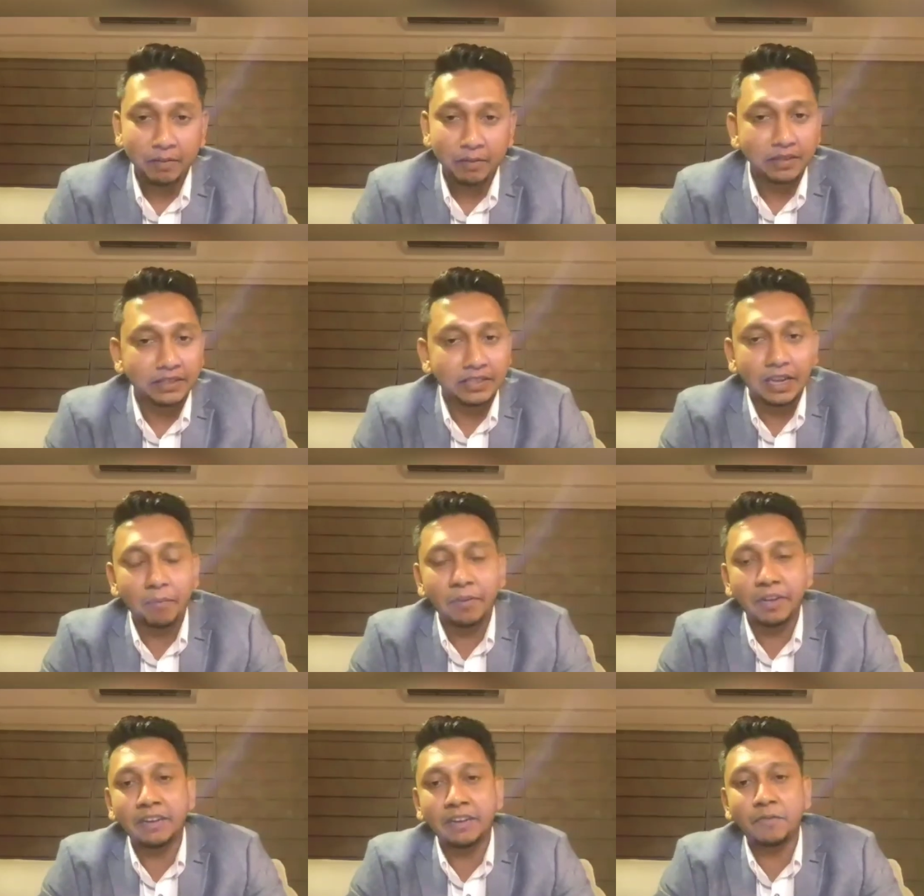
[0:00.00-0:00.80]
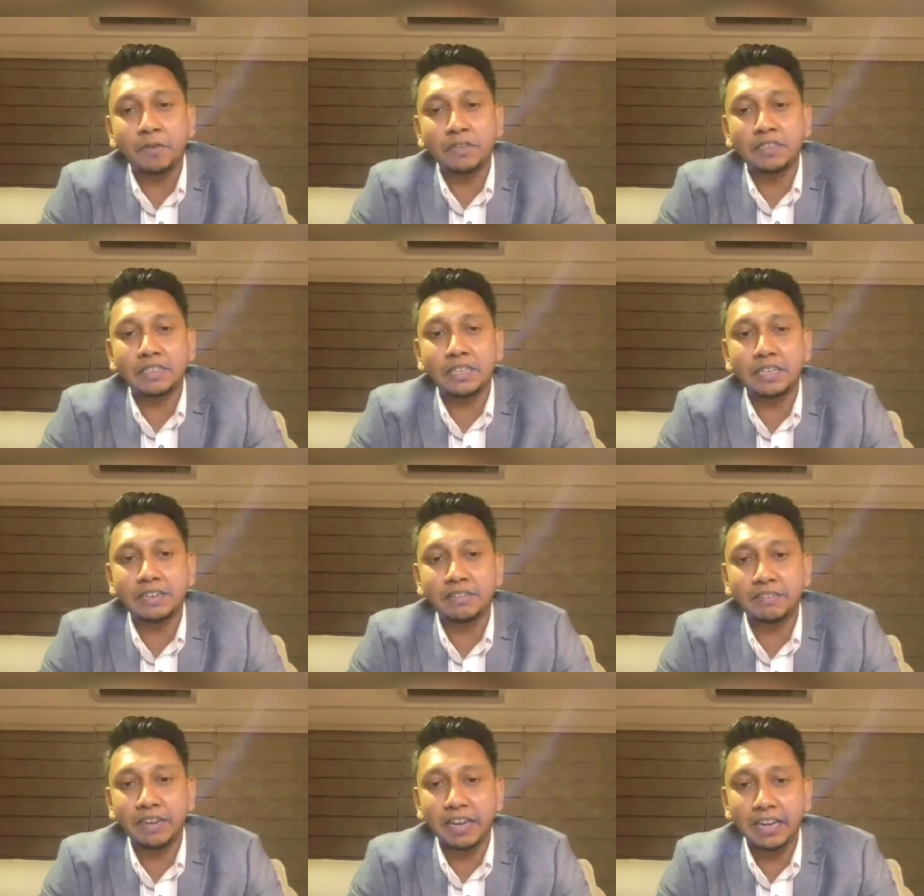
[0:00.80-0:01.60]
much. I mean, it was a
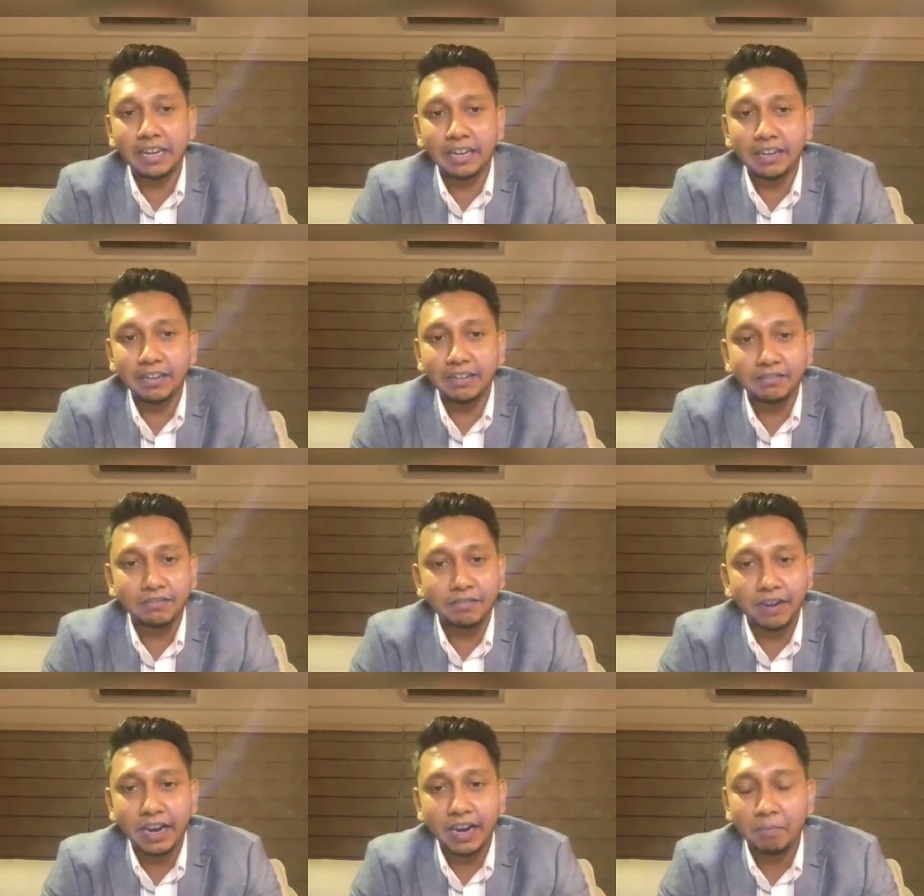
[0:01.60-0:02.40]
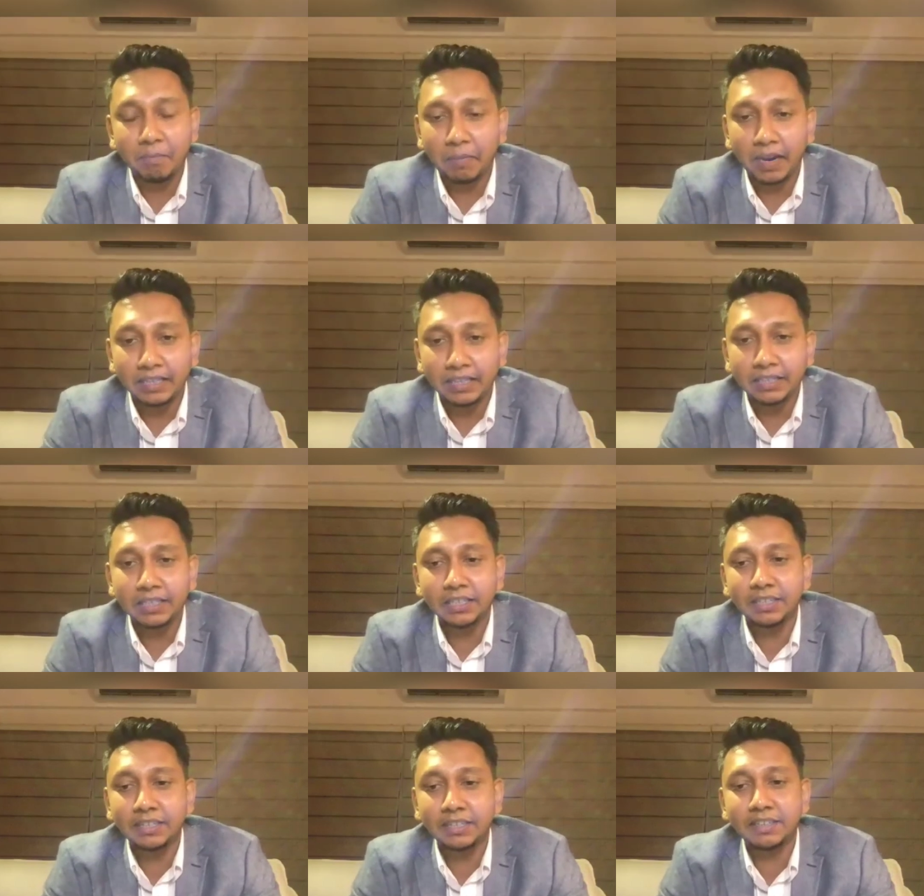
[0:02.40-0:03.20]
really great
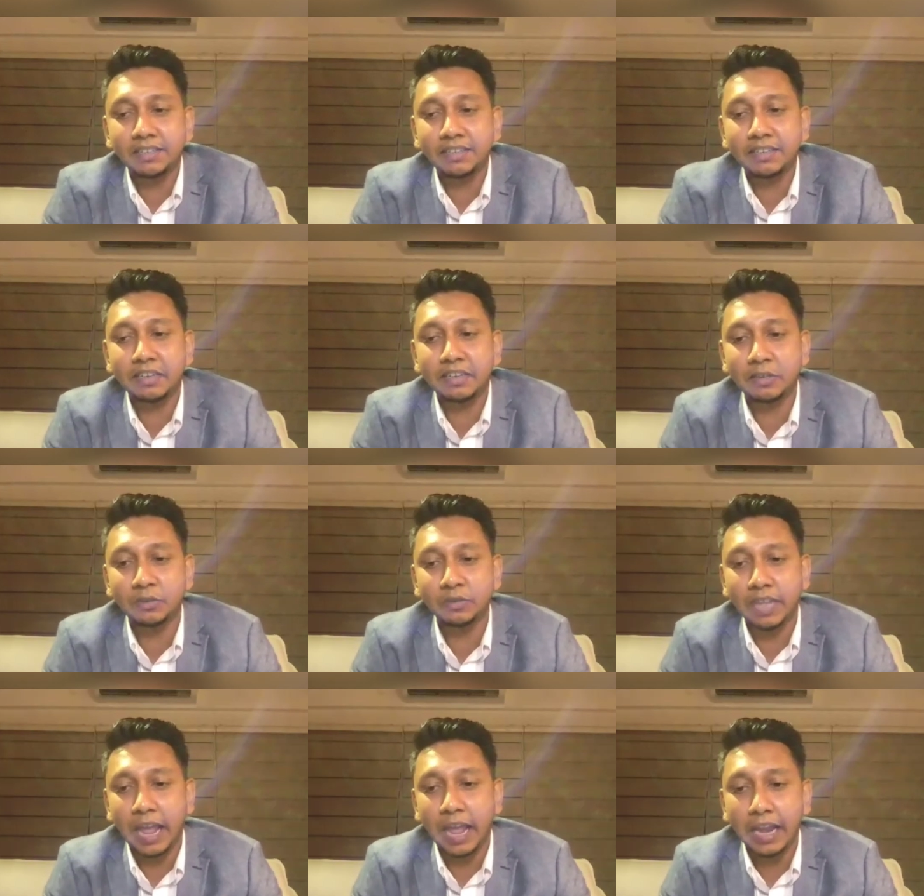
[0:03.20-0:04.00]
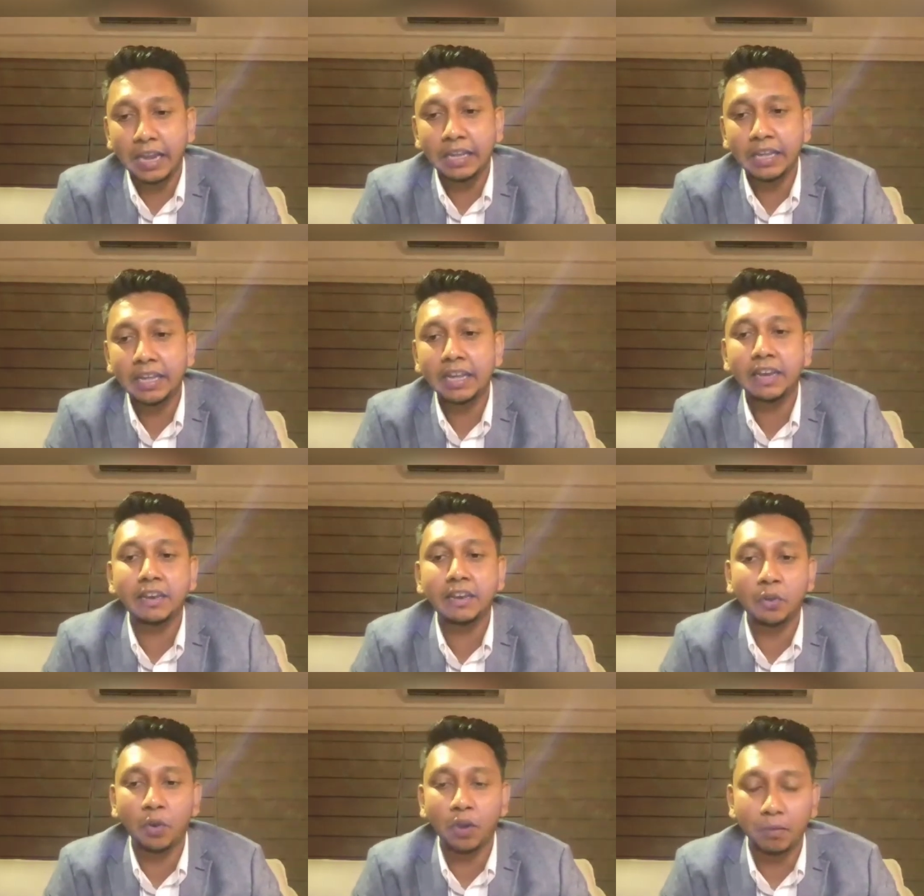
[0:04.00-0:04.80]
pleasure to stand here
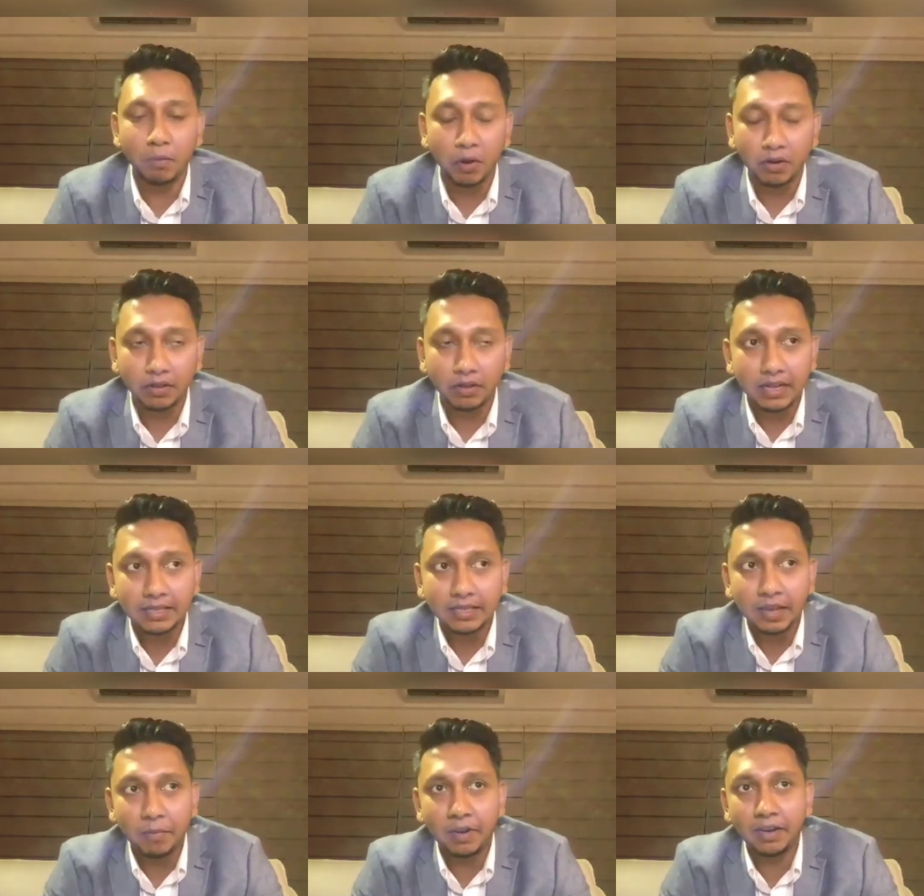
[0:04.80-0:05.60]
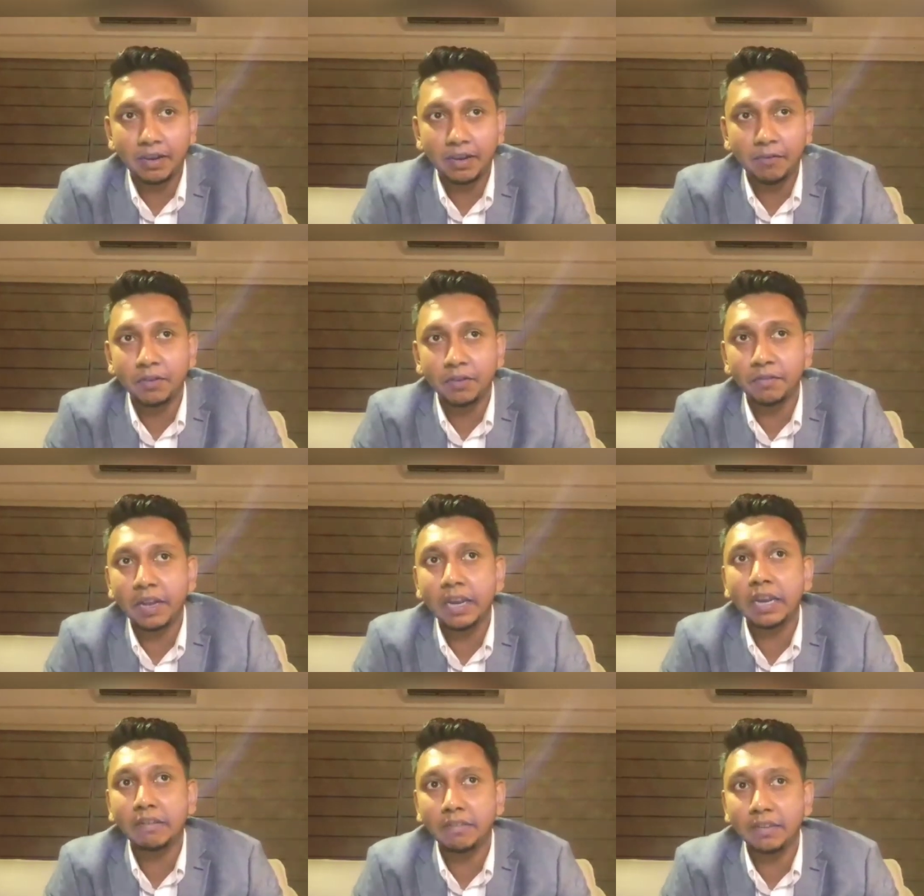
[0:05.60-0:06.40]
and talk about this. I mean, it was
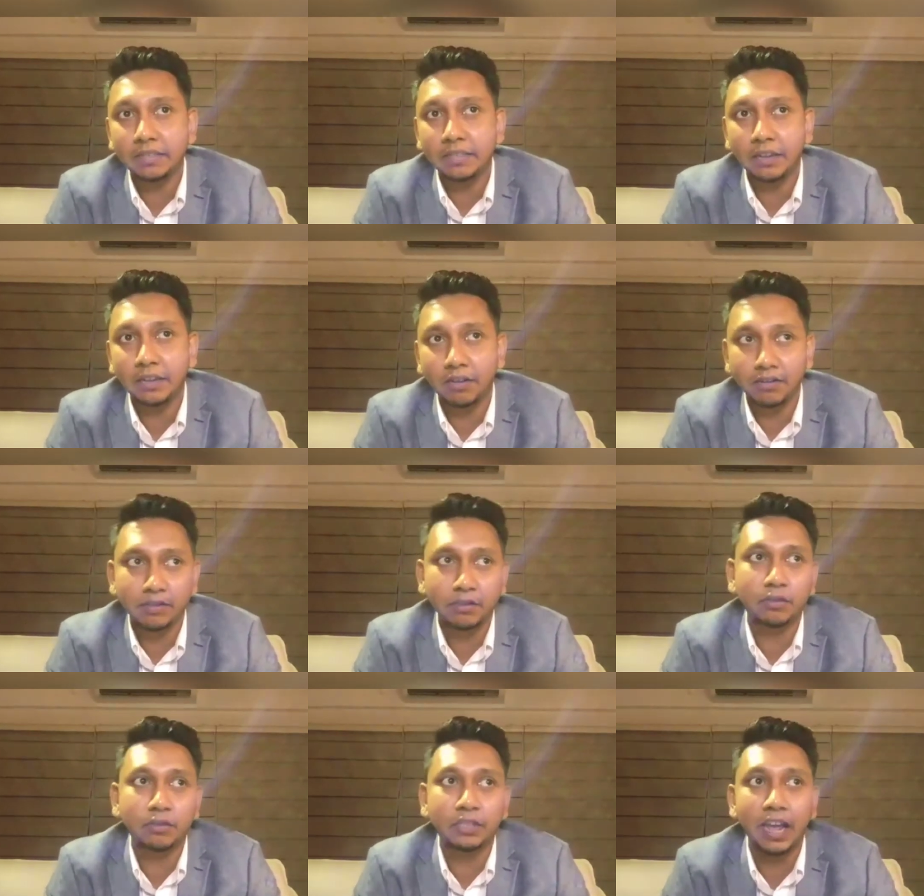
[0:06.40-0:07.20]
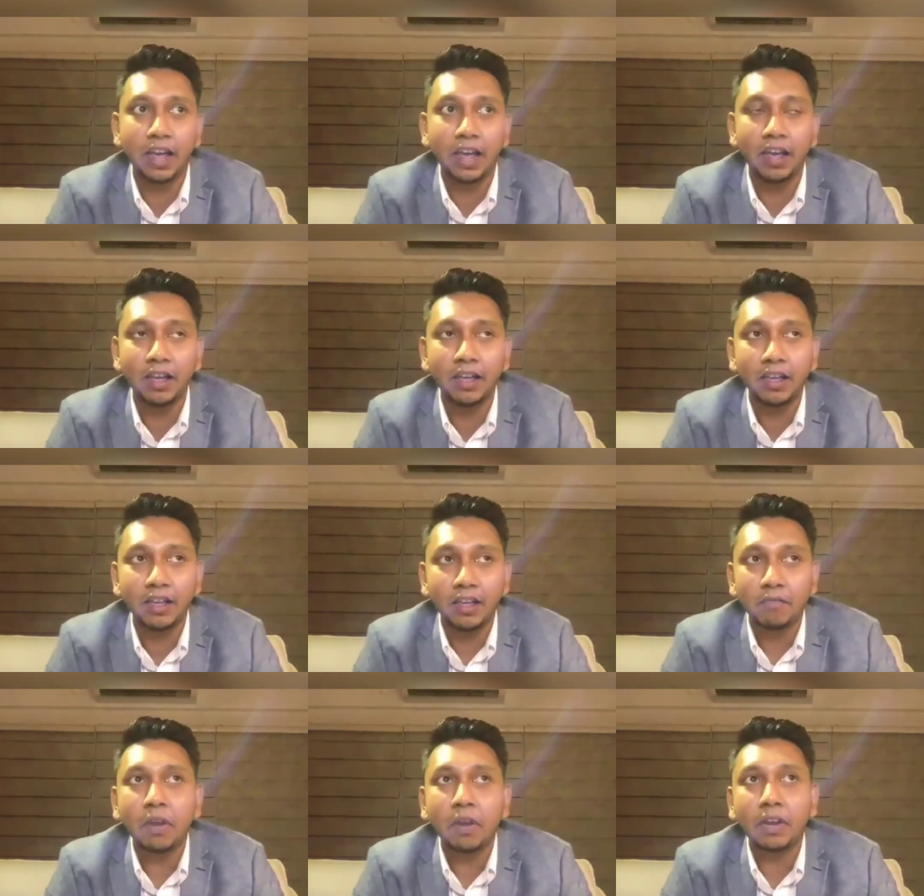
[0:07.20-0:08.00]
very interesting also to share
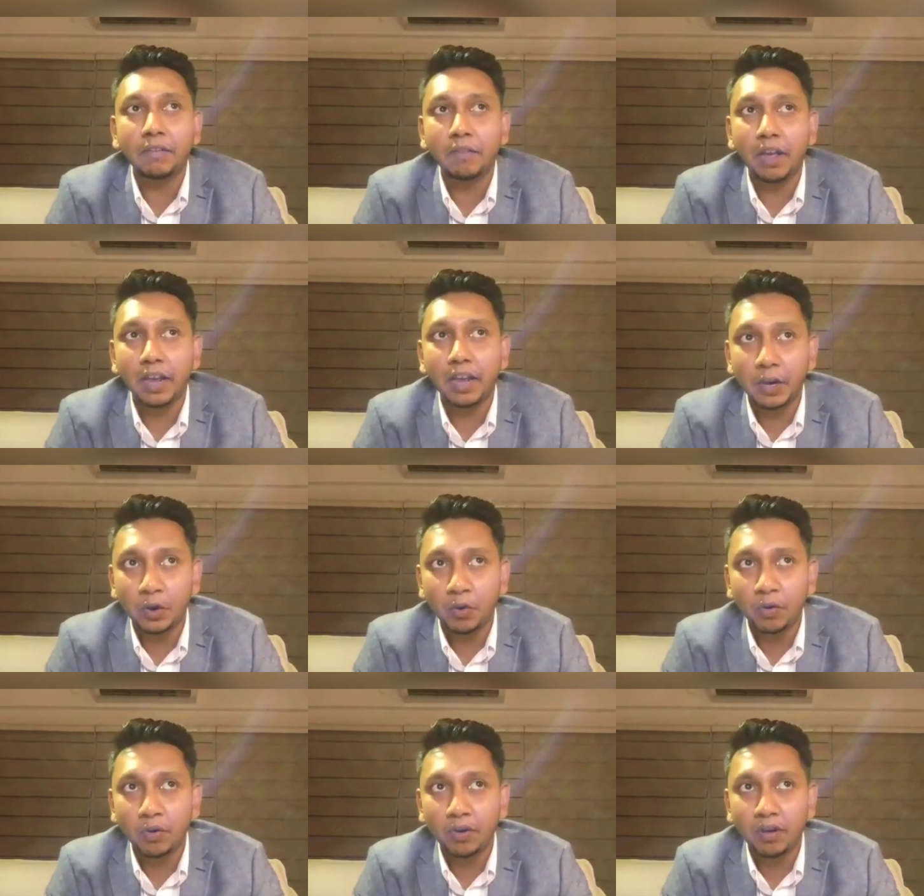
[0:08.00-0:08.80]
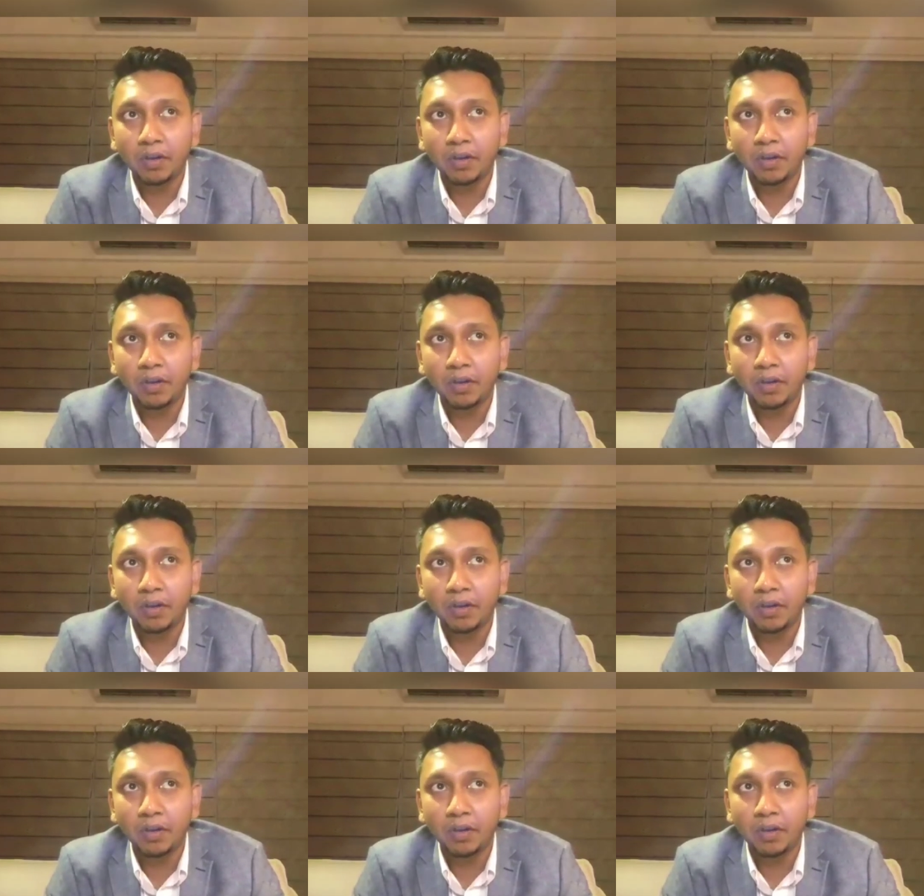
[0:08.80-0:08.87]
whatever I know.